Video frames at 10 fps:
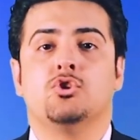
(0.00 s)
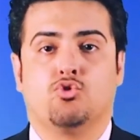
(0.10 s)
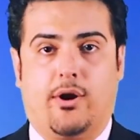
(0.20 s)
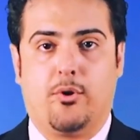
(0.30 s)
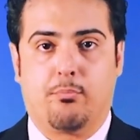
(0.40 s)

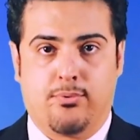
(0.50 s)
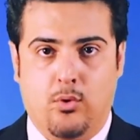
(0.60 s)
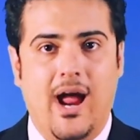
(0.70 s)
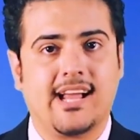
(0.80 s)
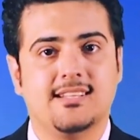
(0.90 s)
Try to
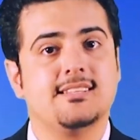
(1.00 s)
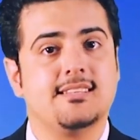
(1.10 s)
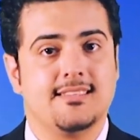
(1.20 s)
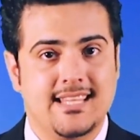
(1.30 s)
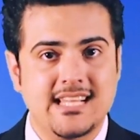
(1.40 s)
practice
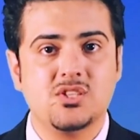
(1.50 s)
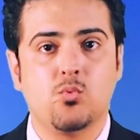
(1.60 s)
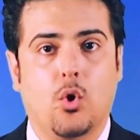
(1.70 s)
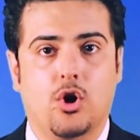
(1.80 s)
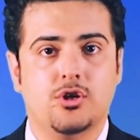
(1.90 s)
this
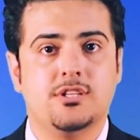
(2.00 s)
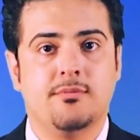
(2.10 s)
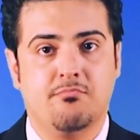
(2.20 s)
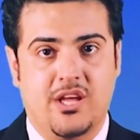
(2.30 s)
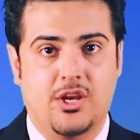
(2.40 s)
word
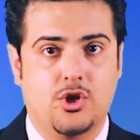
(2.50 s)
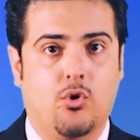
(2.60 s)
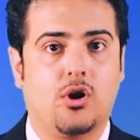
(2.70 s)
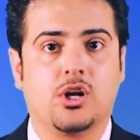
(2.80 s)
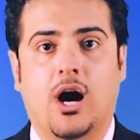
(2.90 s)
in
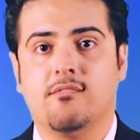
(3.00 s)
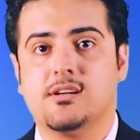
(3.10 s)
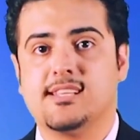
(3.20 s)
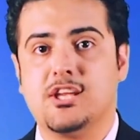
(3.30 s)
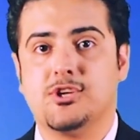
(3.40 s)
your
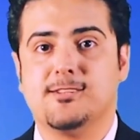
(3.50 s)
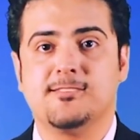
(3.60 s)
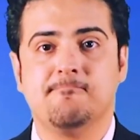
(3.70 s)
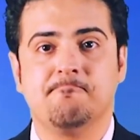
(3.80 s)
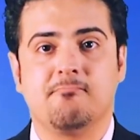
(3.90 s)

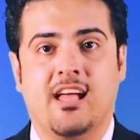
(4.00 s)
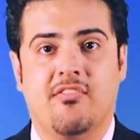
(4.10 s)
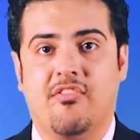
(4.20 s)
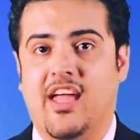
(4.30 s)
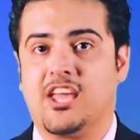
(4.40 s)
conversations,
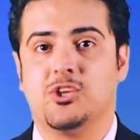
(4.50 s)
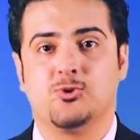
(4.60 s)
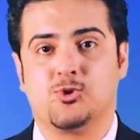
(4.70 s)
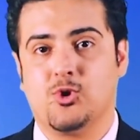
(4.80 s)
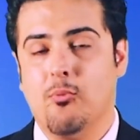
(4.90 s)
and thank you
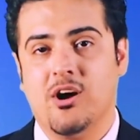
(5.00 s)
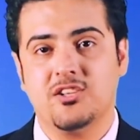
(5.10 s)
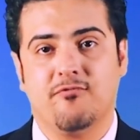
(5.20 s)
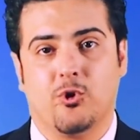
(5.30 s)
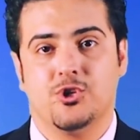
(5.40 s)
so
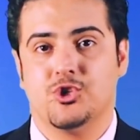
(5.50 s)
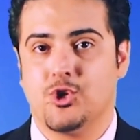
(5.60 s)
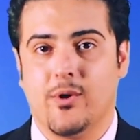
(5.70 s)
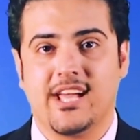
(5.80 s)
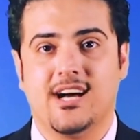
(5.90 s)
much for
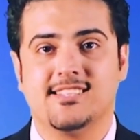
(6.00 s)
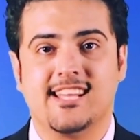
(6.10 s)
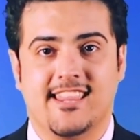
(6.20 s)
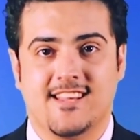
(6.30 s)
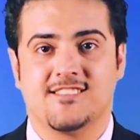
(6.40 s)
joining us
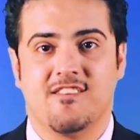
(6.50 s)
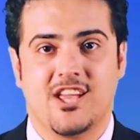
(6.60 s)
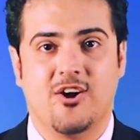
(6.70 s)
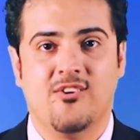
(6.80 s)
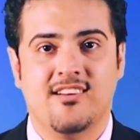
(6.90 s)
in this
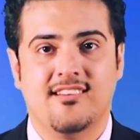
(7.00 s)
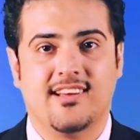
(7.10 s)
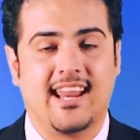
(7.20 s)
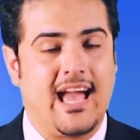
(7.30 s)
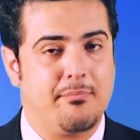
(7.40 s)
video,
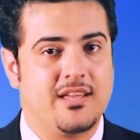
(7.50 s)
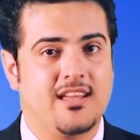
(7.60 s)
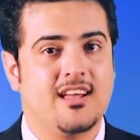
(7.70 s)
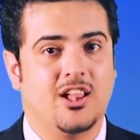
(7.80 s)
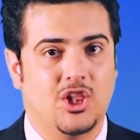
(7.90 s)
and
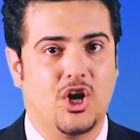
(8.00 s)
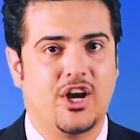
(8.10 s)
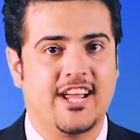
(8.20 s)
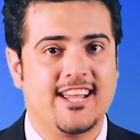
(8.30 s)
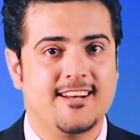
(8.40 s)
happy
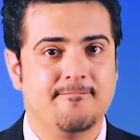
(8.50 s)
learning.